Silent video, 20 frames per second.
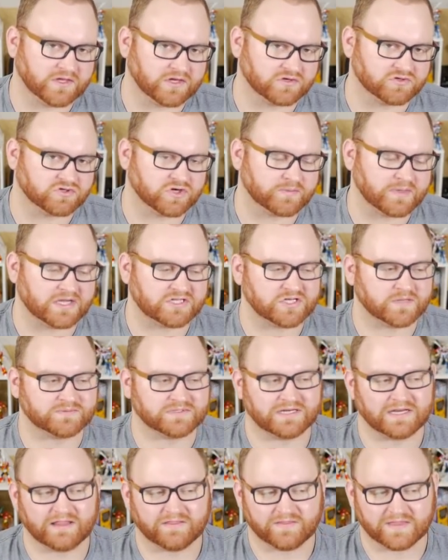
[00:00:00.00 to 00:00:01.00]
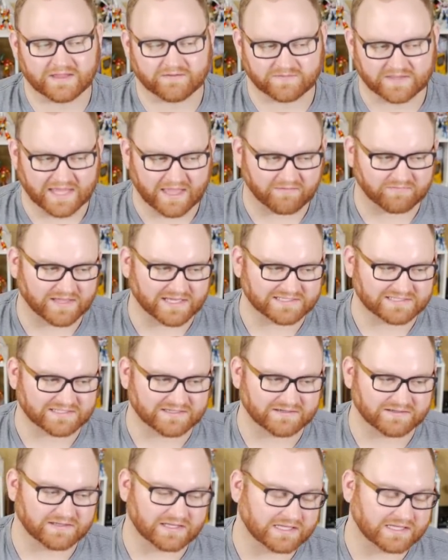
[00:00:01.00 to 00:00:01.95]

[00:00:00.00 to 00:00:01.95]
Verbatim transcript: the control matchups and anything if they have like to,